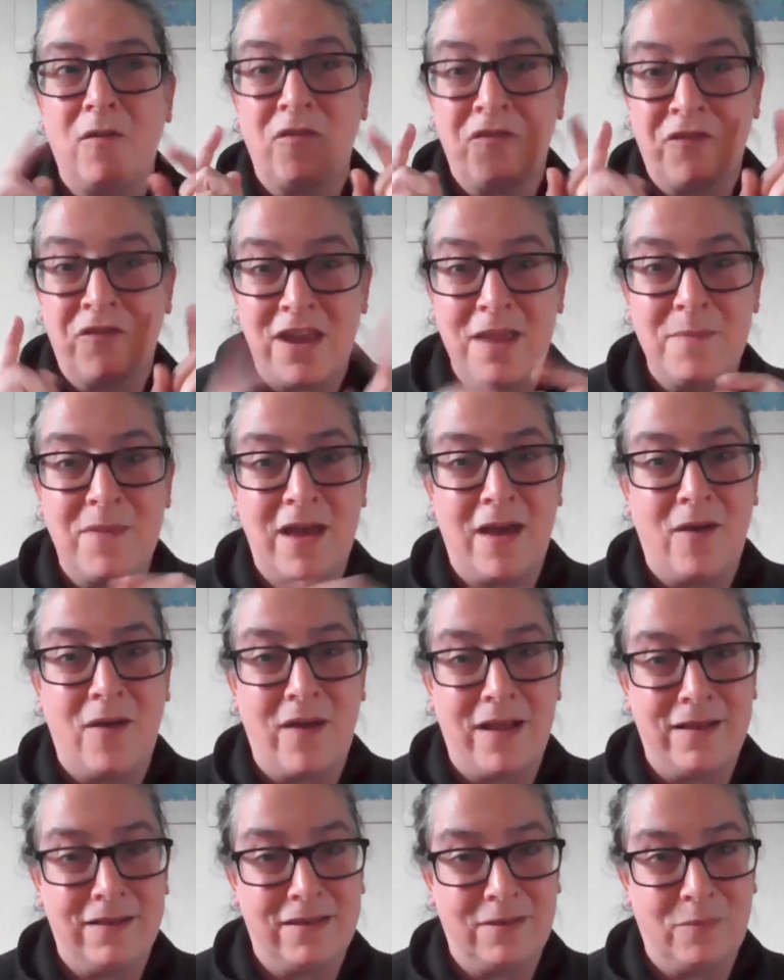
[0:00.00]
female
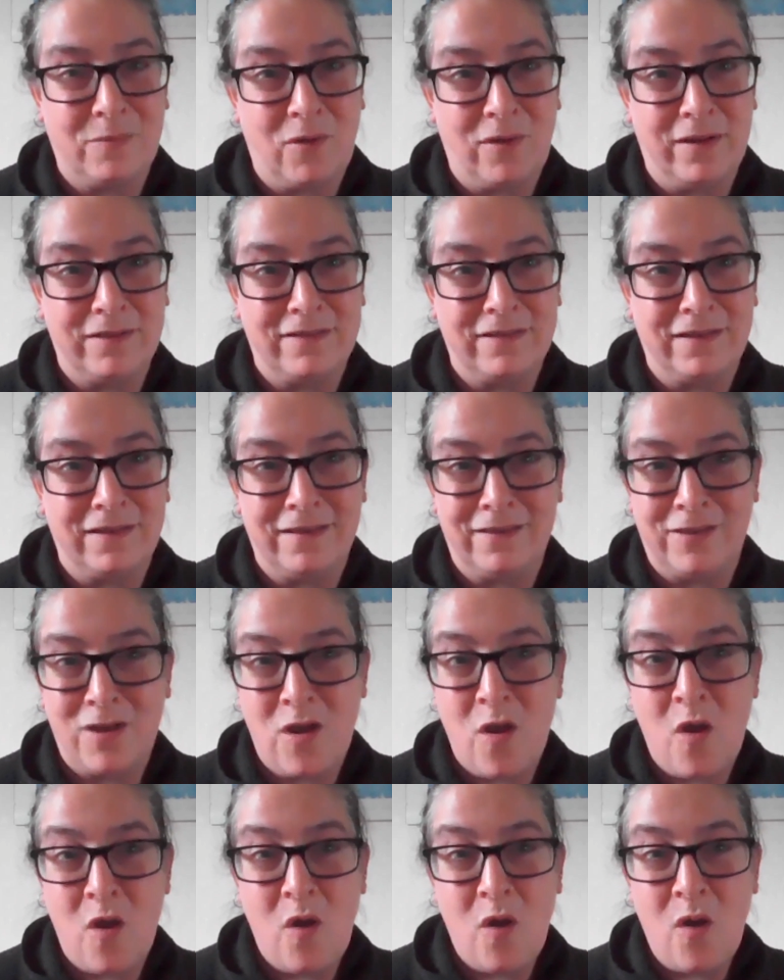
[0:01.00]
entomologist
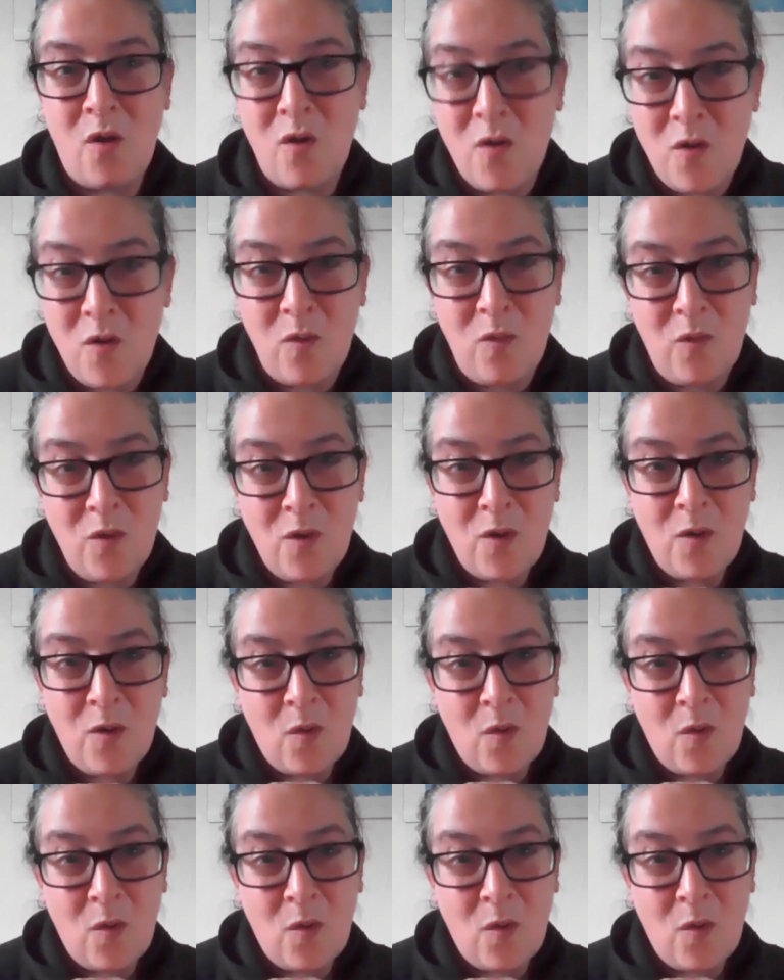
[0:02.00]
who,